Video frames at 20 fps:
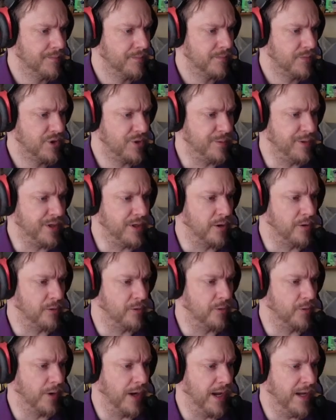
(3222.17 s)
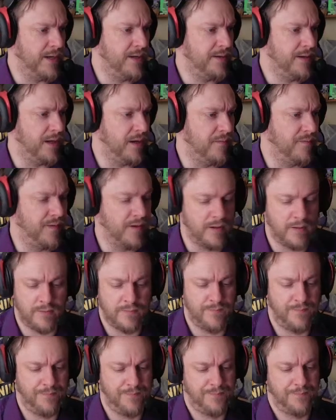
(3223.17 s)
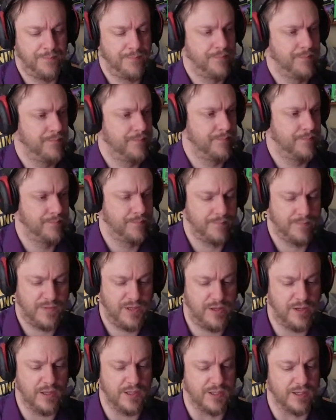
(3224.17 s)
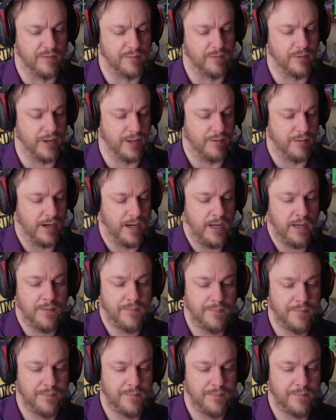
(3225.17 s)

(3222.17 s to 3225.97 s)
Should we go grid infill? You guys love grid, right?